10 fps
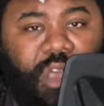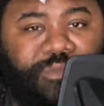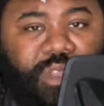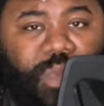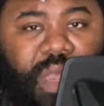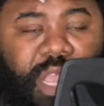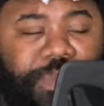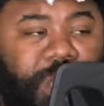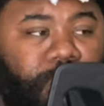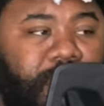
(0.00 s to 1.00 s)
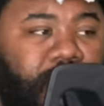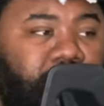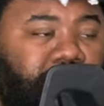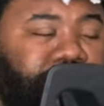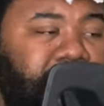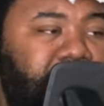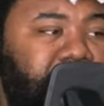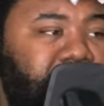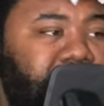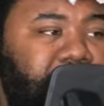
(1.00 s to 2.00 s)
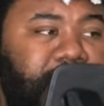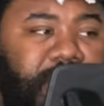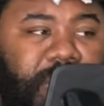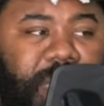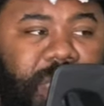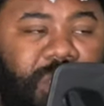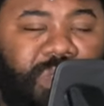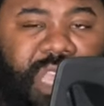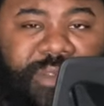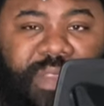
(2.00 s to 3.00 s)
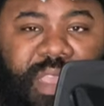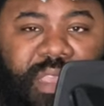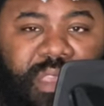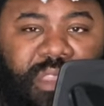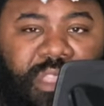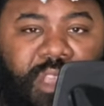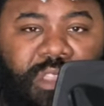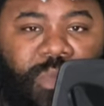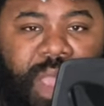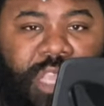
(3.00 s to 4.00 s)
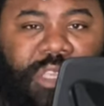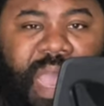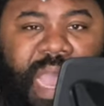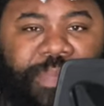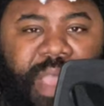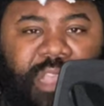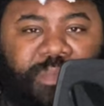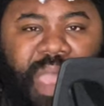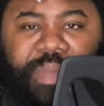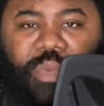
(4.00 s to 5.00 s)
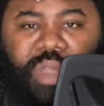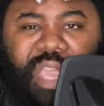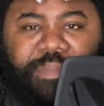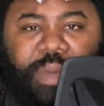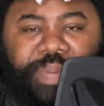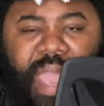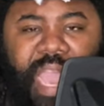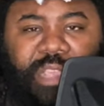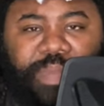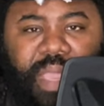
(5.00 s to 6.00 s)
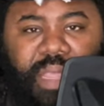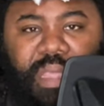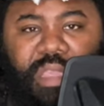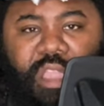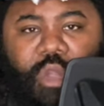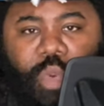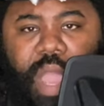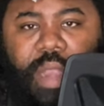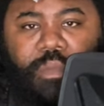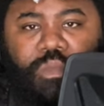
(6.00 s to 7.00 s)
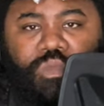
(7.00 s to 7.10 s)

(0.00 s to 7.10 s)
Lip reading: Hopefully one day he'll be a great coach, but you definitely start to raise your eyebrows. Maybe we'll give him a pass because it's year one.